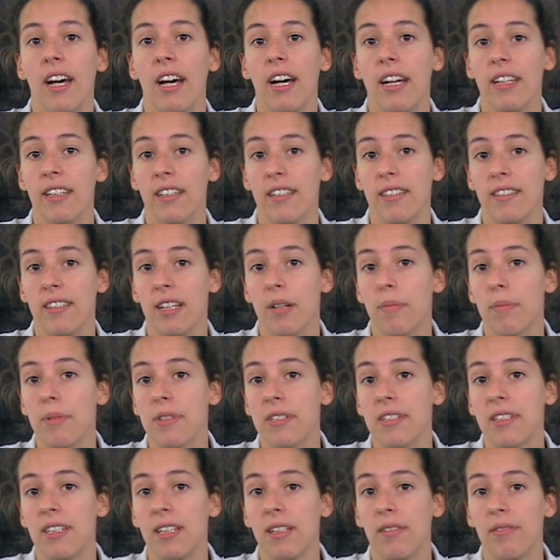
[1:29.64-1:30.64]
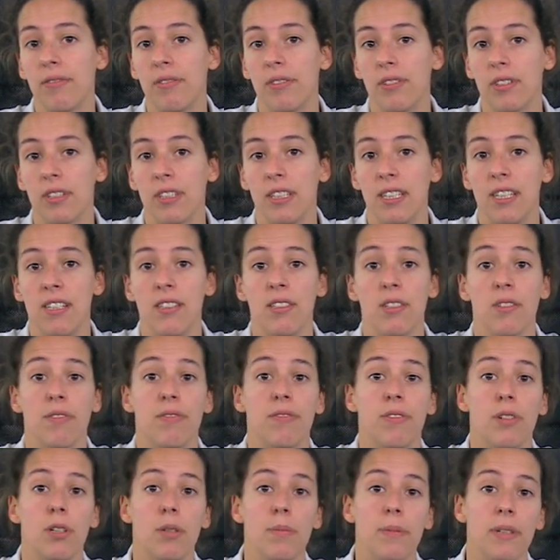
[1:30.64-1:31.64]
and the Tampa scale for
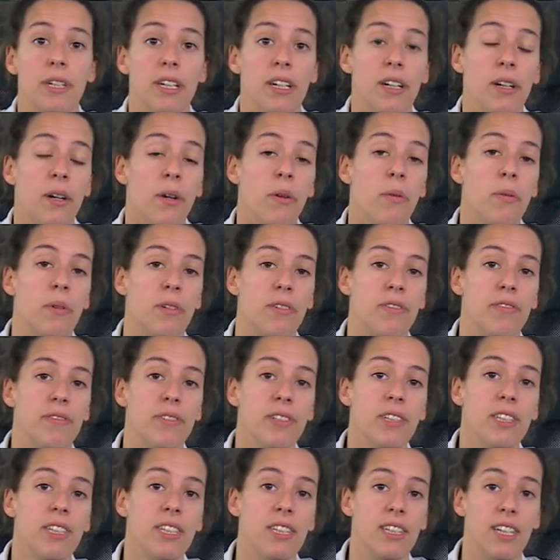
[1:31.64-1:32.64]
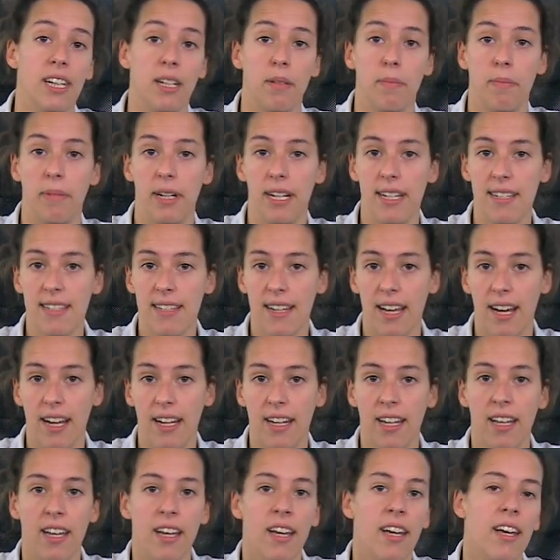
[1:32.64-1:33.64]
kinesiophobia were filled in at
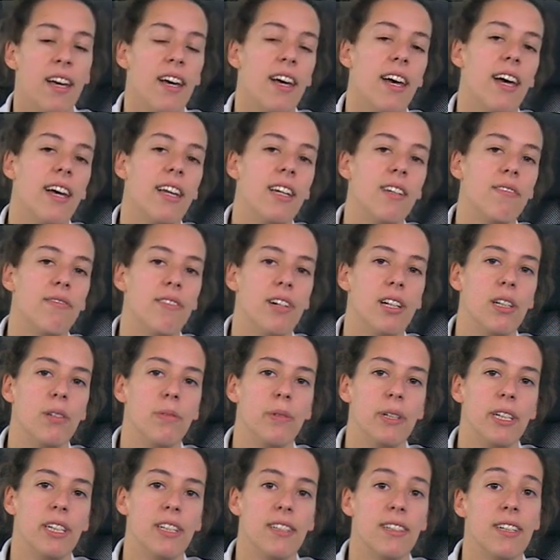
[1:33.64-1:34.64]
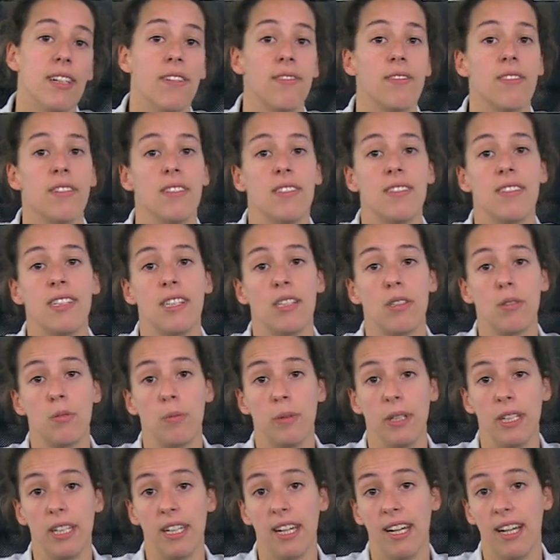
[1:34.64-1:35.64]
baseline and evaluated after the
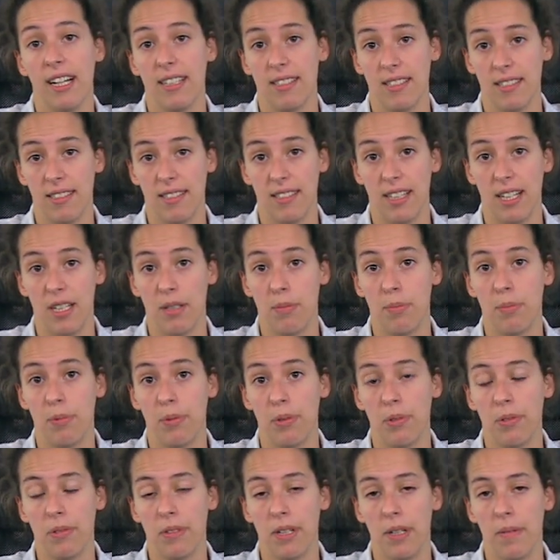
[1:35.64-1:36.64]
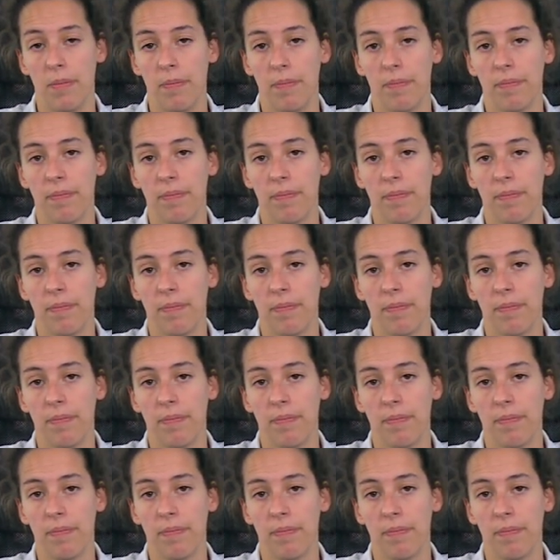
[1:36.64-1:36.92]
six-week exercise program.